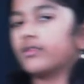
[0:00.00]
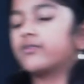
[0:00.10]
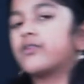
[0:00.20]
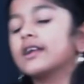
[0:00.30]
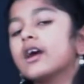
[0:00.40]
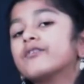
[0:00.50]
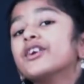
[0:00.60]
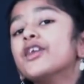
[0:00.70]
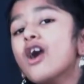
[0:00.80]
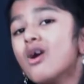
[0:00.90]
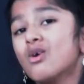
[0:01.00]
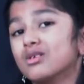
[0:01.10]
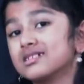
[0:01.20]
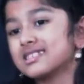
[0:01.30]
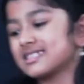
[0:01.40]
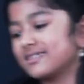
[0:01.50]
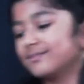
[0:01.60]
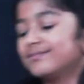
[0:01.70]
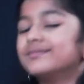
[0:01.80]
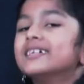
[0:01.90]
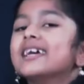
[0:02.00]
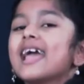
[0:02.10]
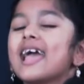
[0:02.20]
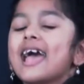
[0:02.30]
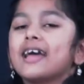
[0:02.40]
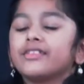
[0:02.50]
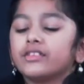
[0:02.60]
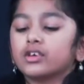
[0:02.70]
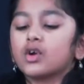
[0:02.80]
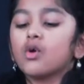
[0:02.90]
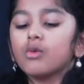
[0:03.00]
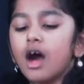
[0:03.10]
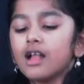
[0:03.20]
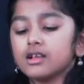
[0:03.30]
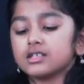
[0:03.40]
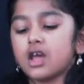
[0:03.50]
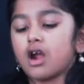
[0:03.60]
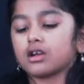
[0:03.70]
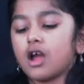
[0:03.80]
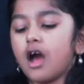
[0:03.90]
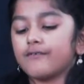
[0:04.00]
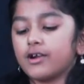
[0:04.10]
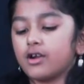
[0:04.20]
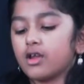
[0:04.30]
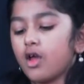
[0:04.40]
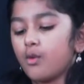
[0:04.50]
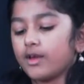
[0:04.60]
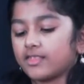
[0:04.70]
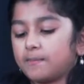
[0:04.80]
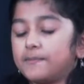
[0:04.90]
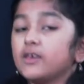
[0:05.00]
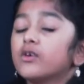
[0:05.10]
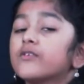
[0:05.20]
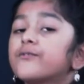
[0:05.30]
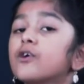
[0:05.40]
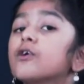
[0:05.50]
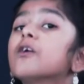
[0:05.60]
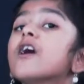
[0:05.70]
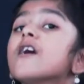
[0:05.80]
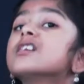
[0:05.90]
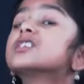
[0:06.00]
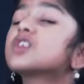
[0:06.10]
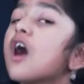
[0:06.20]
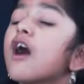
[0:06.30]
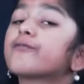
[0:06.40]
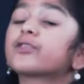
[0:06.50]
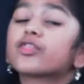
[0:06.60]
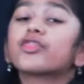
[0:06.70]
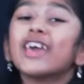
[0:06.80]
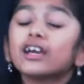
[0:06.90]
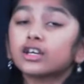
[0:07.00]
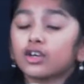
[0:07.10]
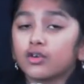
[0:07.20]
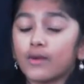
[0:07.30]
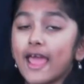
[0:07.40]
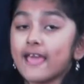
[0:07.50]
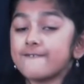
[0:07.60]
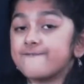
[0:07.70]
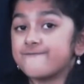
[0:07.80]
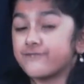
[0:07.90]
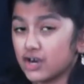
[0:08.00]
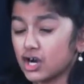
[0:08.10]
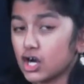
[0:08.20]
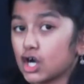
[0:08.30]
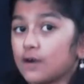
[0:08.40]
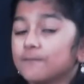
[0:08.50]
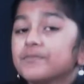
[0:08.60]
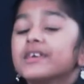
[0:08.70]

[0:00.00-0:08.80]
front of the nose. And the koalas are covered with beautiful, soft, thick gray fur